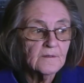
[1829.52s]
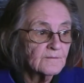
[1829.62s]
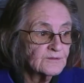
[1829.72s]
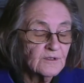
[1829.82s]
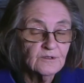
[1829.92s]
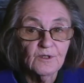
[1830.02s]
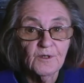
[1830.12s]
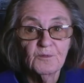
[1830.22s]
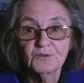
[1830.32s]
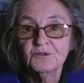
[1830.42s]
obviously because
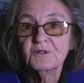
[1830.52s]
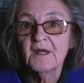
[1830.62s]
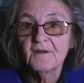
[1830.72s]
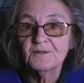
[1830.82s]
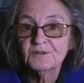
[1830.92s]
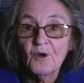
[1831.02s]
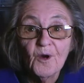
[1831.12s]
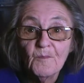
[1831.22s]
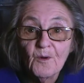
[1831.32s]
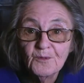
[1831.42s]
I wasn't there at the
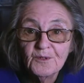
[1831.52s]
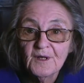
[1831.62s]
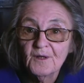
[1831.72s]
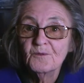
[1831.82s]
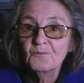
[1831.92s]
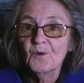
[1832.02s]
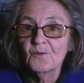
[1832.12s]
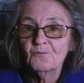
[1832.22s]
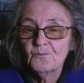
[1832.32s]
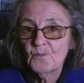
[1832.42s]
time, I wouldn't know what
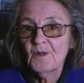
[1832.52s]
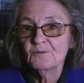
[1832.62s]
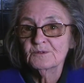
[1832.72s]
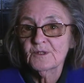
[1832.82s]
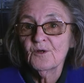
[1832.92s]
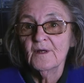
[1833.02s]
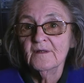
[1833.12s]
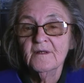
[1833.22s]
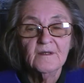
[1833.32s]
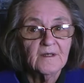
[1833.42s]
the weather was
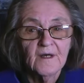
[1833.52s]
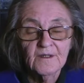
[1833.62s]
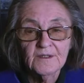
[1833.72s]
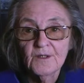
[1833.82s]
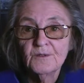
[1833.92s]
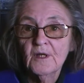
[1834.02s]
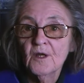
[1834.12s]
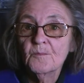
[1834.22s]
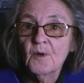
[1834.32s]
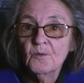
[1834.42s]
like. I can only
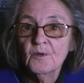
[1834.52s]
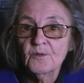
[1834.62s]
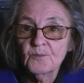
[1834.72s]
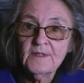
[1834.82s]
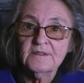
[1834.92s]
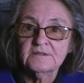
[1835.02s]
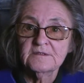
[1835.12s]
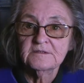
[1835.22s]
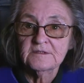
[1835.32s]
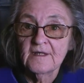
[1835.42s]
go by what the
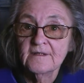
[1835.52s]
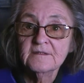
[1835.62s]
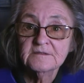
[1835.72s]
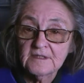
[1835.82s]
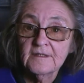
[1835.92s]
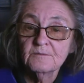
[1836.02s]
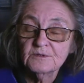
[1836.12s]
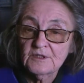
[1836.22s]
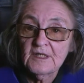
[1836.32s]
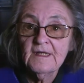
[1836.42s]
witnesses say, and they said it
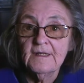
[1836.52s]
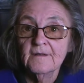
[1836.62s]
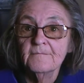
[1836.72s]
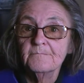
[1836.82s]
was clear.